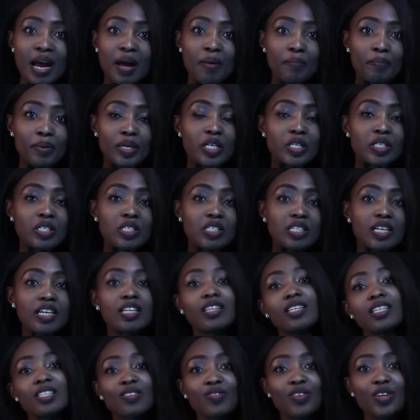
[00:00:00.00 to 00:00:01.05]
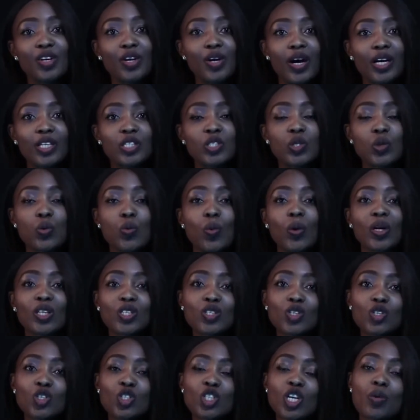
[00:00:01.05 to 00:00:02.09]
because in this video I do want
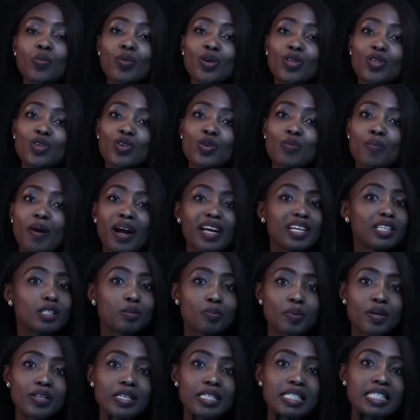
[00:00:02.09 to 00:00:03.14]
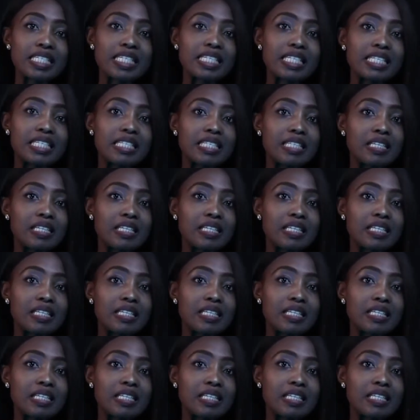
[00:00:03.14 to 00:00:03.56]
to share with you my experiences,